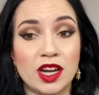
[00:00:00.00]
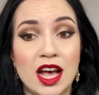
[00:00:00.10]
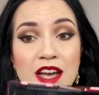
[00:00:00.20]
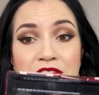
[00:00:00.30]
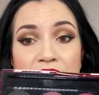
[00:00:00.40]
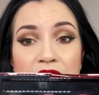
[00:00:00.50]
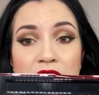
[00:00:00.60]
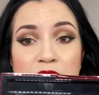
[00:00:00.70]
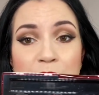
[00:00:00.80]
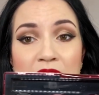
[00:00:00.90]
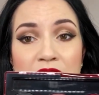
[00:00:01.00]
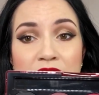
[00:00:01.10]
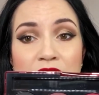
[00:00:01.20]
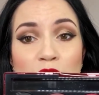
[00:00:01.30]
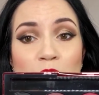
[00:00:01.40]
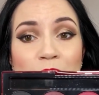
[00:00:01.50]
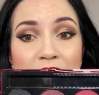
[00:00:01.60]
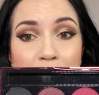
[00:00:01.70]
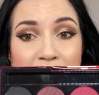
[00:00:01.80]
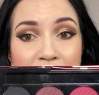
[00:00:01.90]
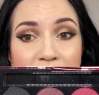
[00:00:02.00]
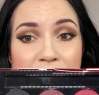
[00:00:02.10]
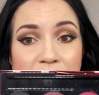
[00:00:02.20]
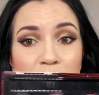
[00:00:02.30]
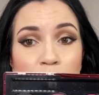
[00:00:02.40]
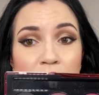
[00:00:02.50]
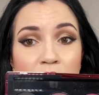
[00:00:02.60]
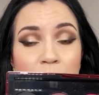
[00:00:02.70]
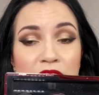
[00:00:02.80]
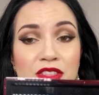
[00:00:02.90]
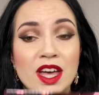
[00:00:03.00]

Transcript: I find this palette incredibly easy to work with.